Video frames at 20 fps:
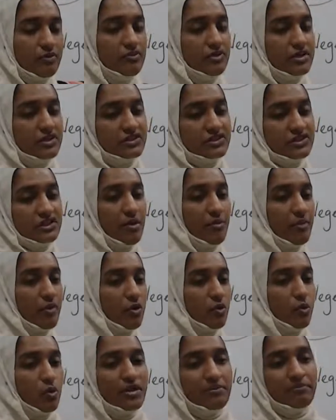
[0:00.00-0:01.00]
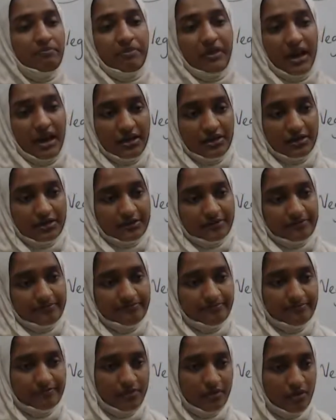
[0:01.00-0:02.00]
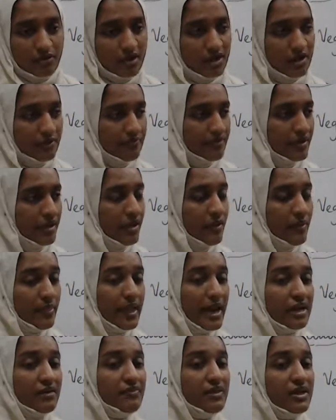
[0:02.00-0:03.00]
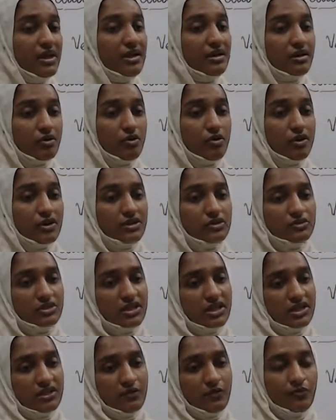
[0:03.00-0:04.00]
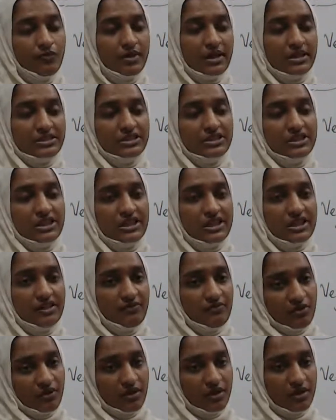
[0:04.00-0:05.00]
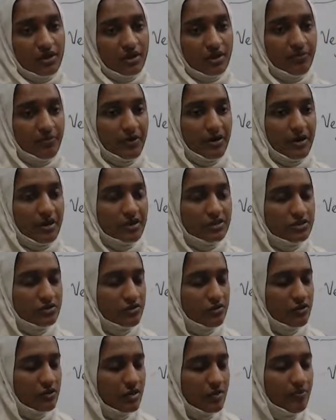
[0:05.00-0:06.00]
we will see about one plant, okay, that will undergo into the vegetative reproduction, sorry,